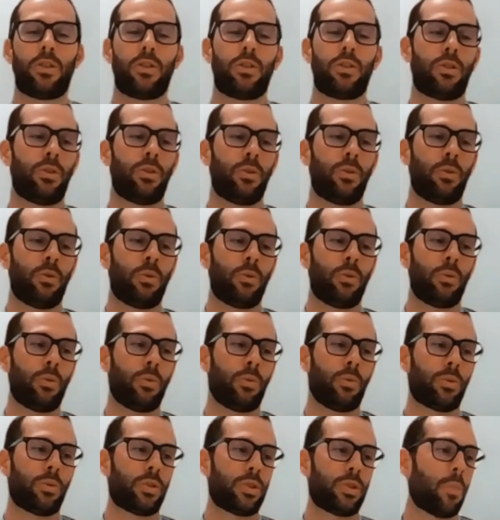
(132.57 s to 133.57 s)

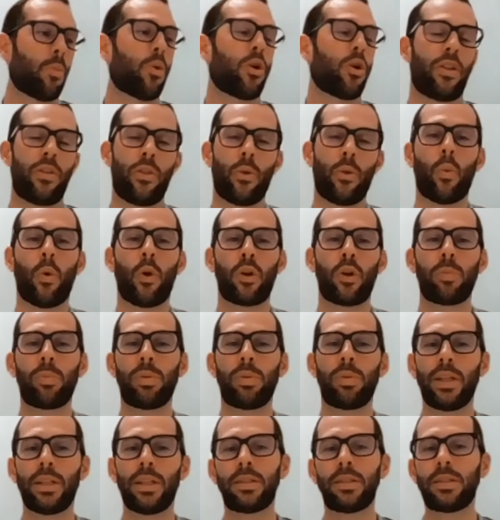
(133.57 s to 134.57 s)
to someone in the
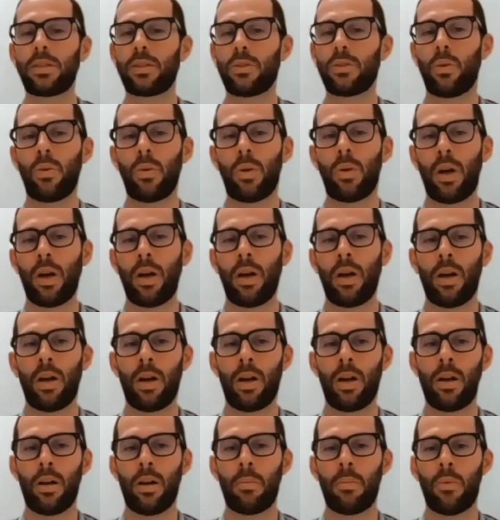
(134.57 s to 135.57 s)
workplace
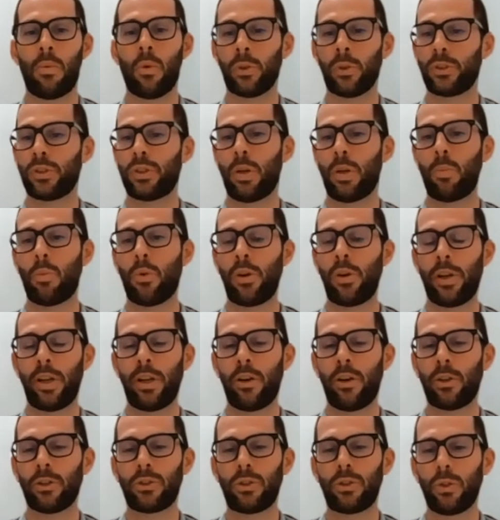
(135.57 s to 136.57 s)
um, or someone in
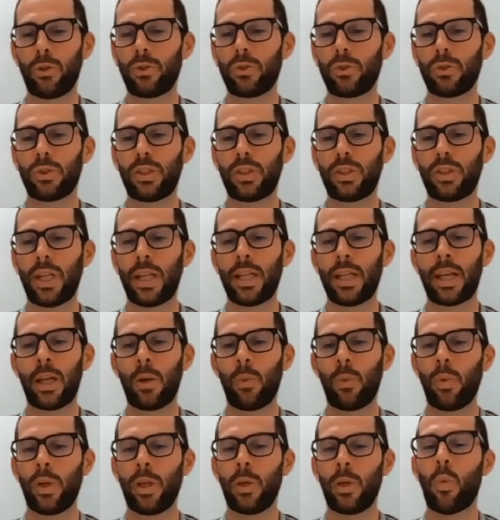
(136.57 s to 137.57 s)
our social setting,
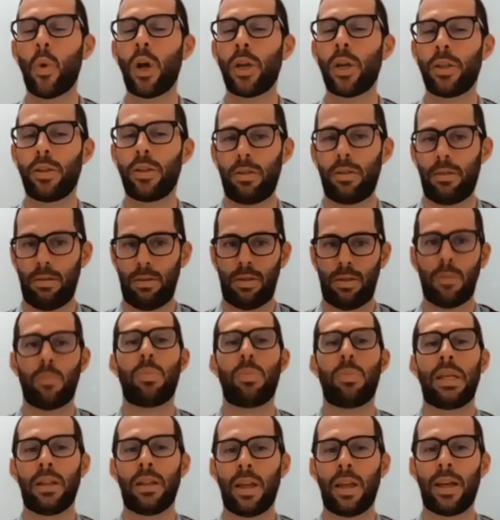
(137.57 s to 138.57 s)
and we want to
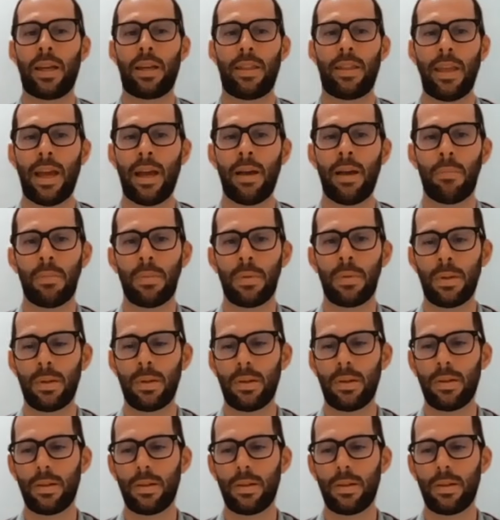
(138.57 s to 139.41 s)
be like them,